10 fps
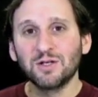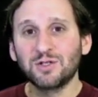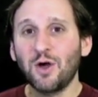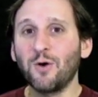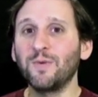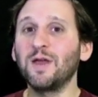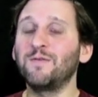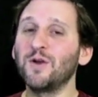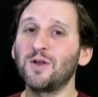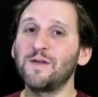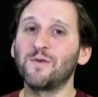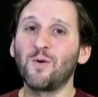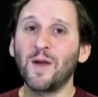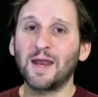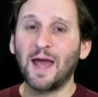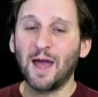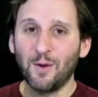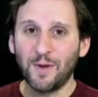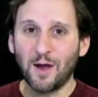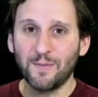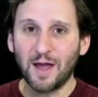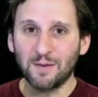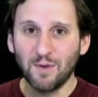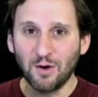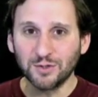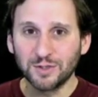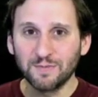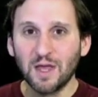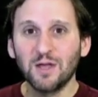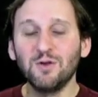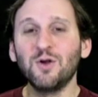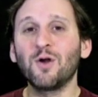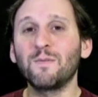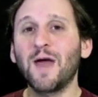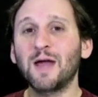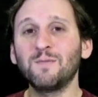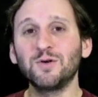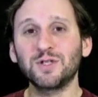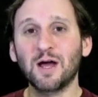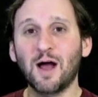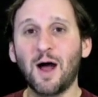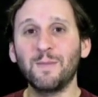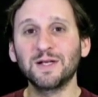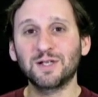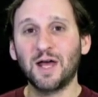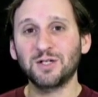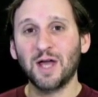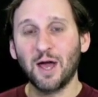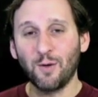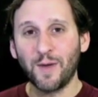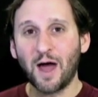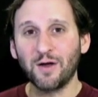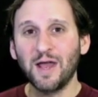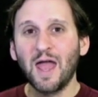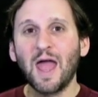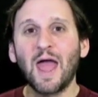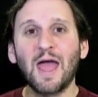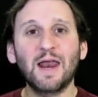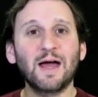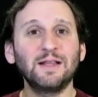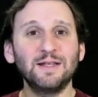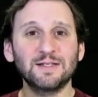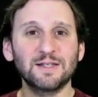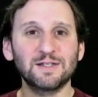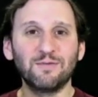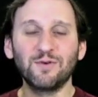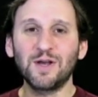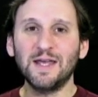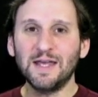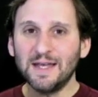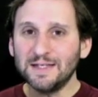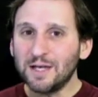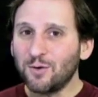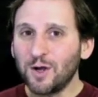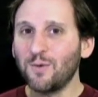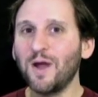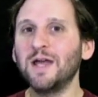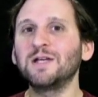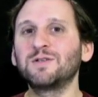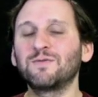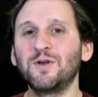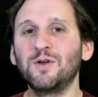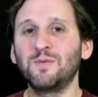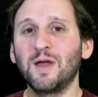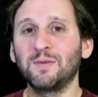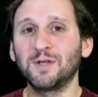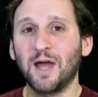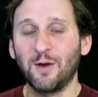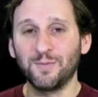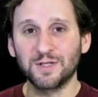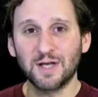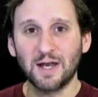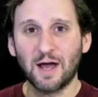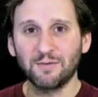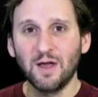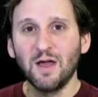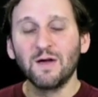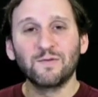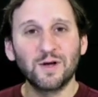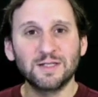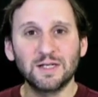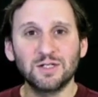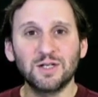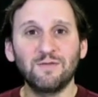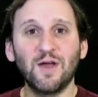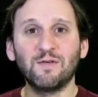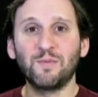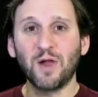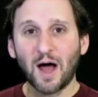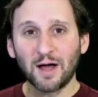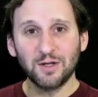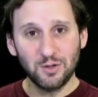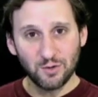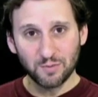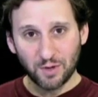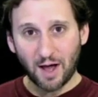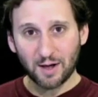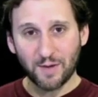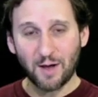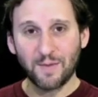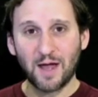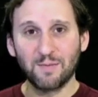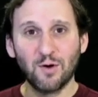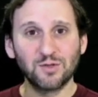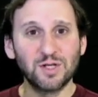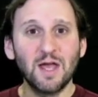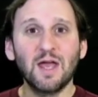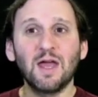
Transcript: So if you're looking for a way to help out MacMost, you can go to macmost.com slash help out and I list some very easy, quick ways for you to be able to help the site out. For instance, if you have a blog, you can blog about MacMost.